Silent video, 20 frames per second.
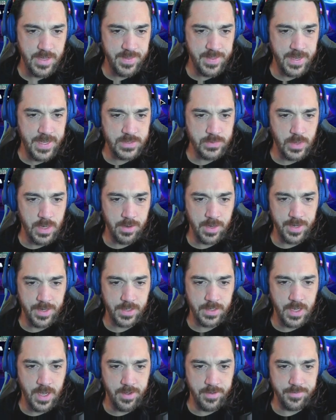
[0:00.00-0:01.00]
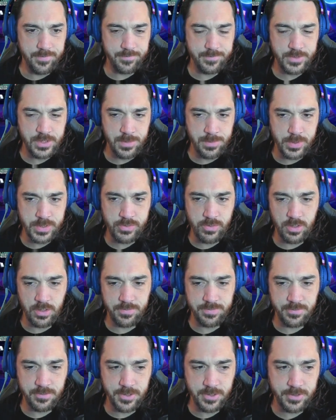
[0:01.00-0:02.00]
I think that's what I'm gonna cut Super
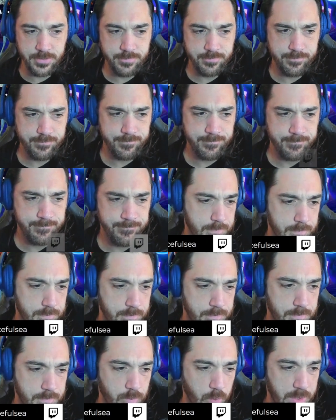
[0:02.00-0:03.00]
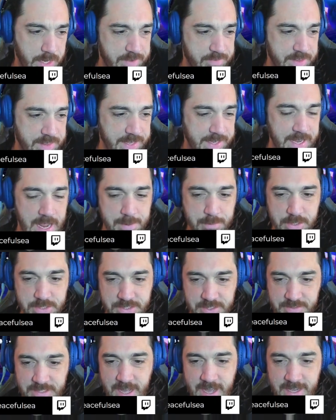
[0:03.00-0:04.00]
Scroll for. When even the
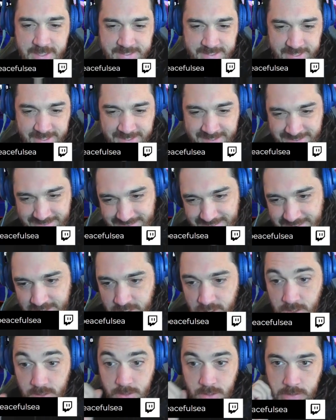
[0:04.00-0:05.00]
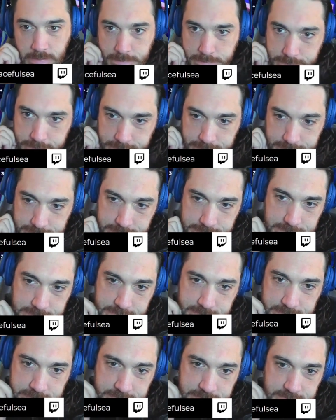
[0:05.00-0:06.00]
gamers are toxic.
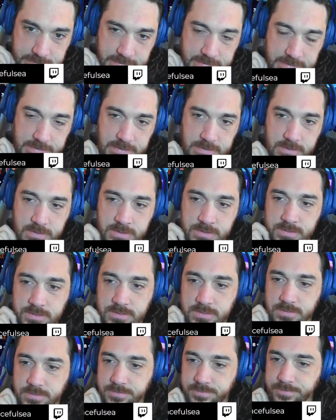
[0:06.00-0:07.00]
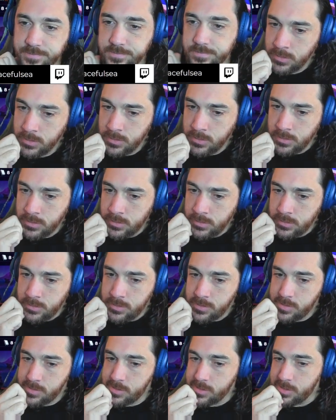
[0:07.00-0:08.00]
Oh
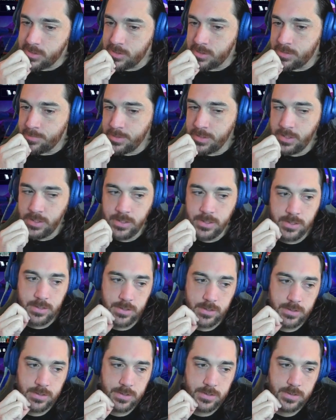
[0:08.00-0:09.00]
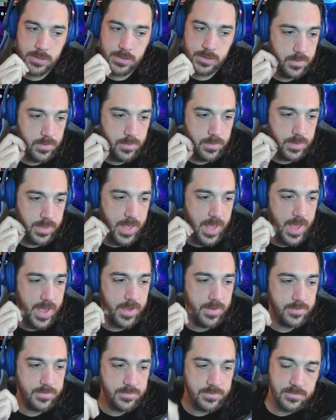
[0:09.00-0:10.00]
well.
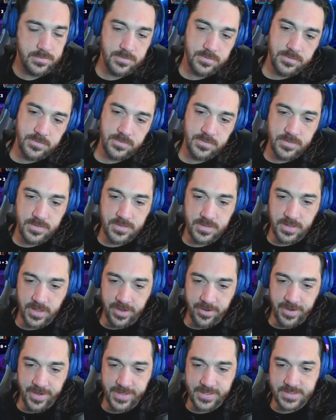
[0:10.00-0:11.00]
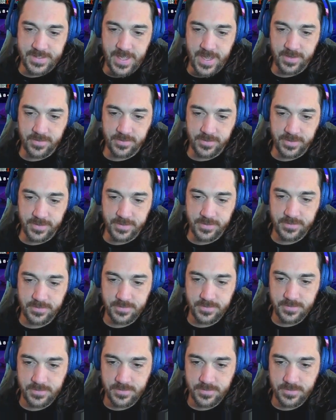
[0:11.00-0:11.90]
Yeah. Larry, exactly.